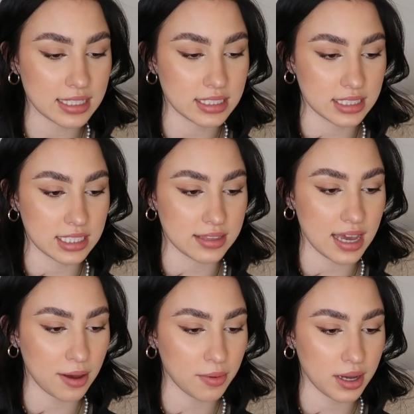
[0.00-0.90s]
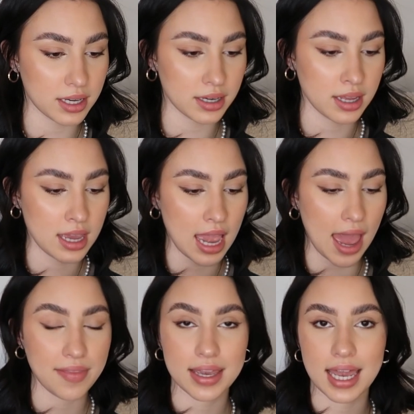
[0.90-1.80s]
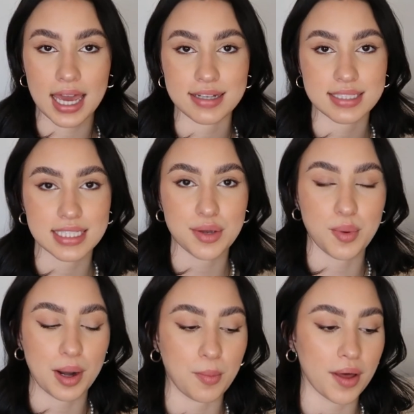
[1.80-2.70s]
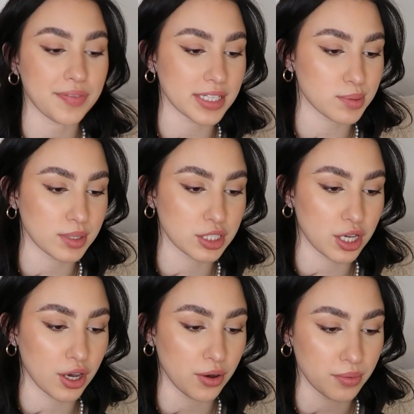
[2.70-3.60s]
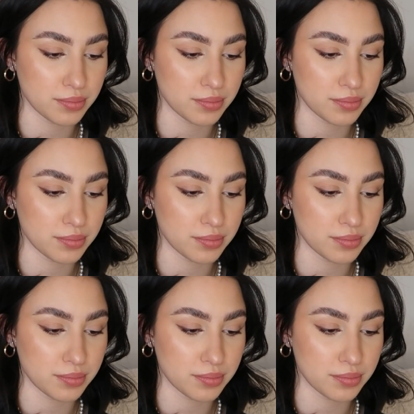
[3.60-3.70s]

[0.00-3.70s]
and delete that one and then kind of see where I want this one to go.